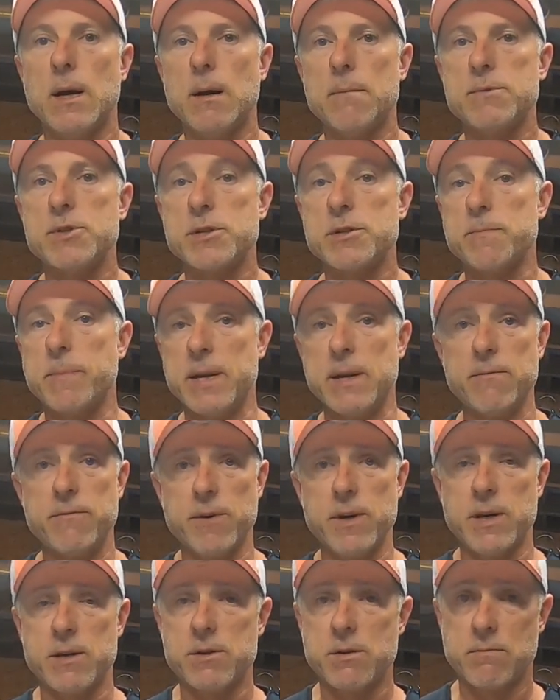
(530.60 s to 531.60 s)
suspending
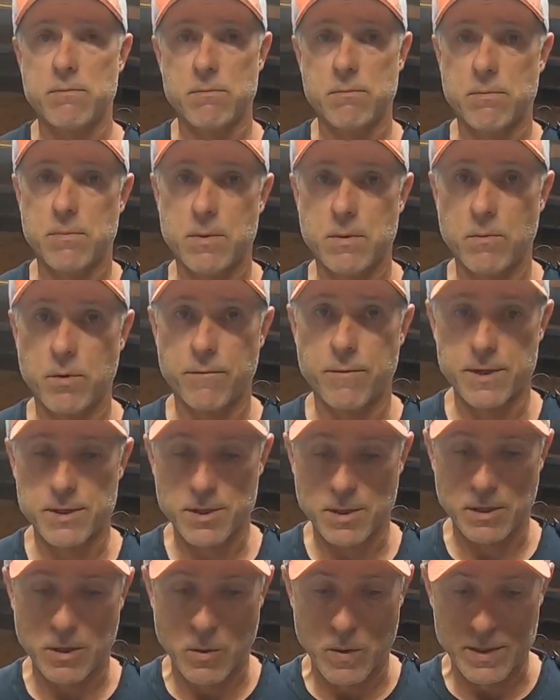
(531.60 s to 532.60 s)
fish. We're
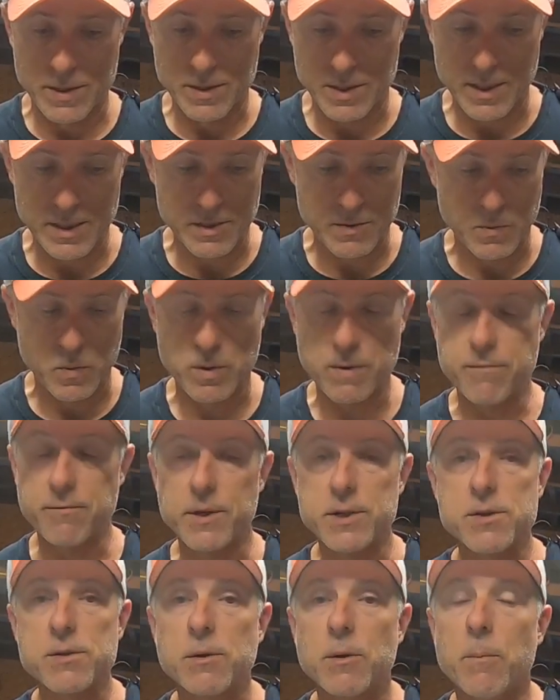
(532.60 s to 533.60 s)
fixing to go in a season where the
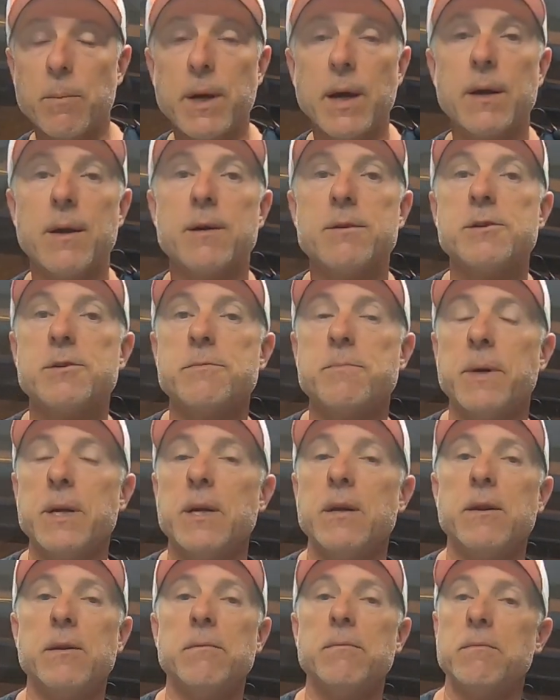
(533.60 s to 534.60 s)
fish are going to be out there
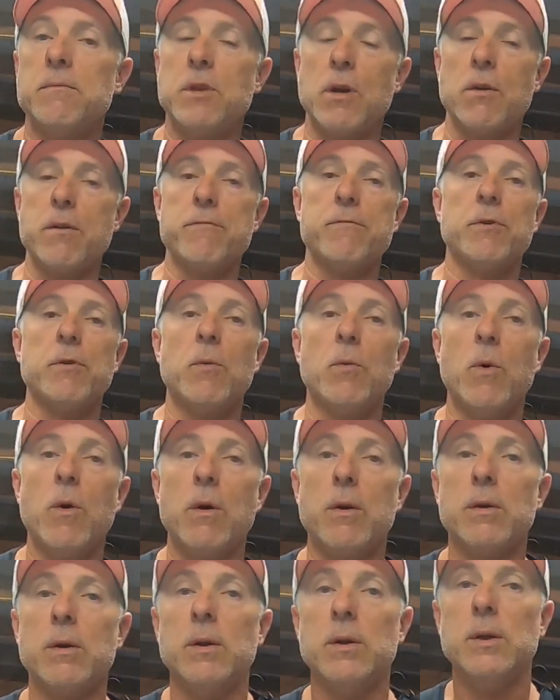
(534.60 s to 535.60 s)
suspending in 30 foot of
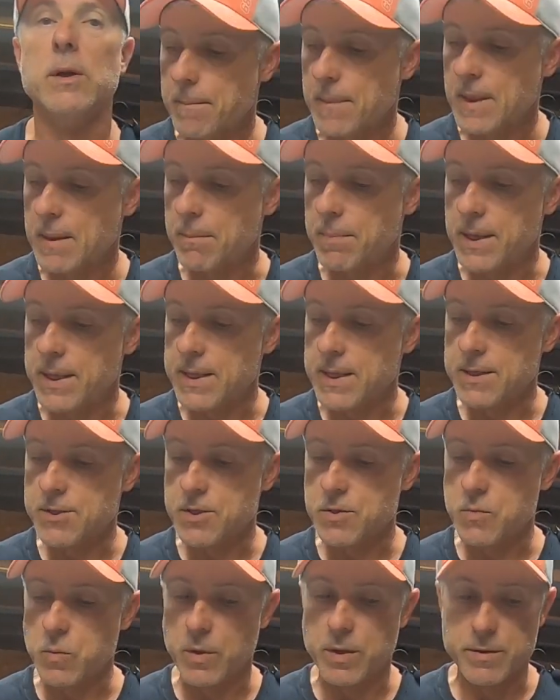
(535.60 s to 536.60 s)
water. But this
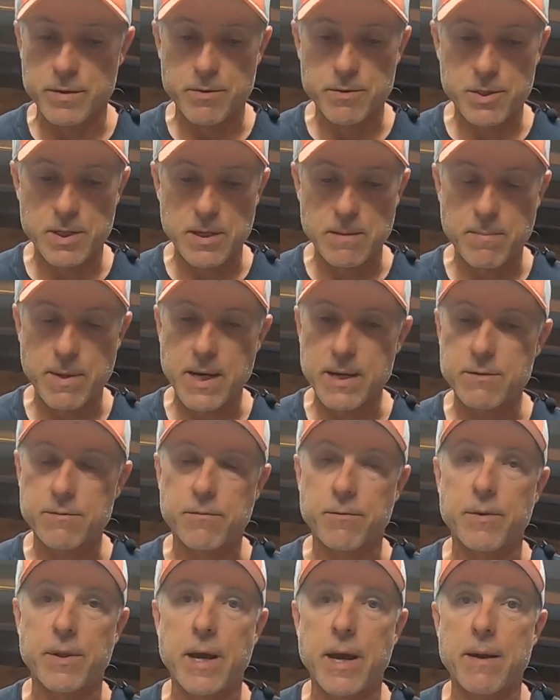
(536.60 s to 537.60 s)
is one of those key baits
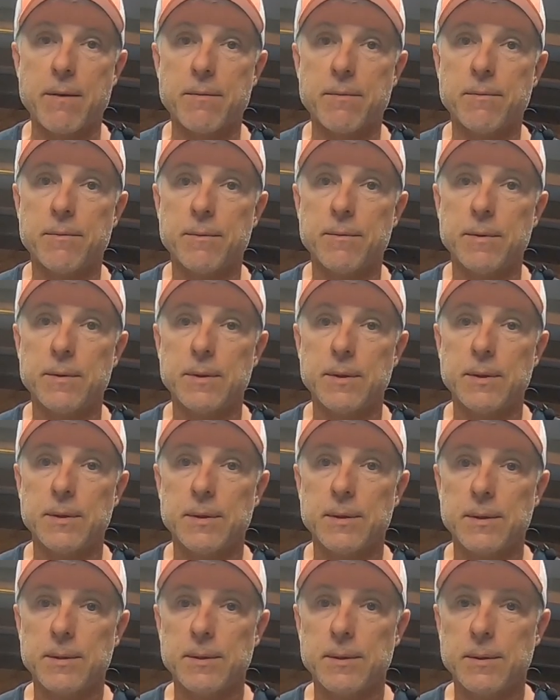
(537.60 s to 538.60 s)
for that.
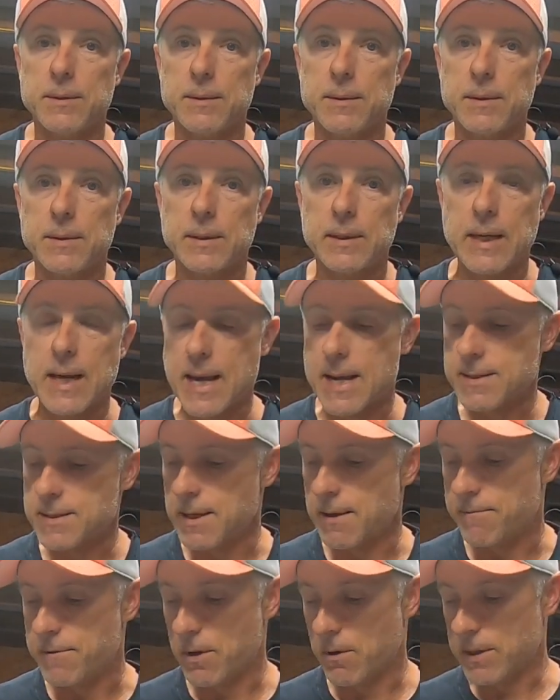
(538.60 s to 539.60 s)
Guys,
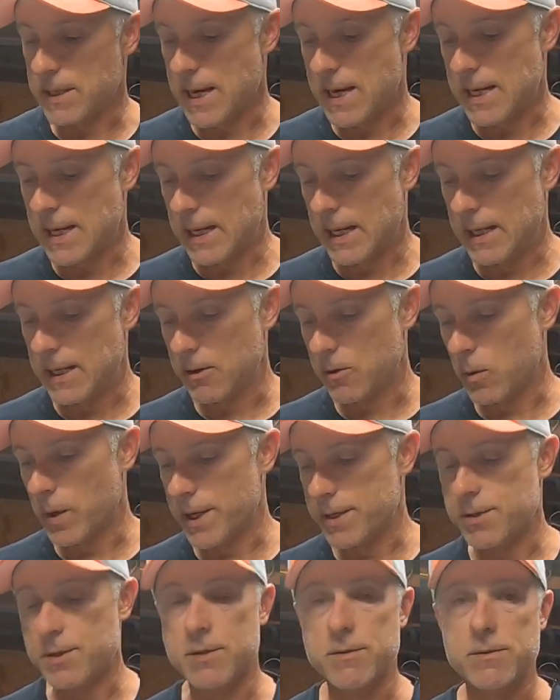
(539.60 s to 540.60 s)
if y'all got any
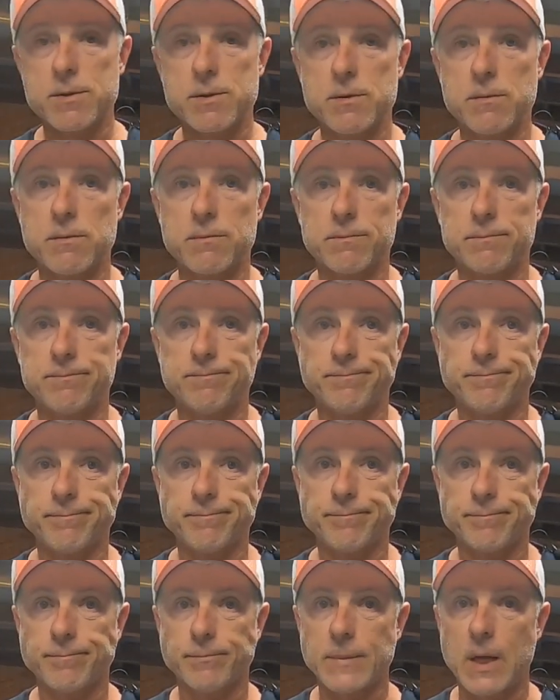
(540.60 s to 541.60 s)
questions
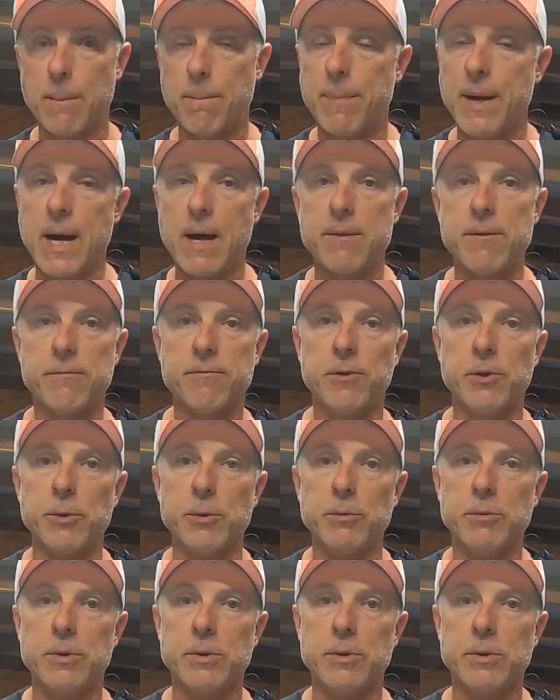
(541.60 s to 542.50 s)
about the Fluke,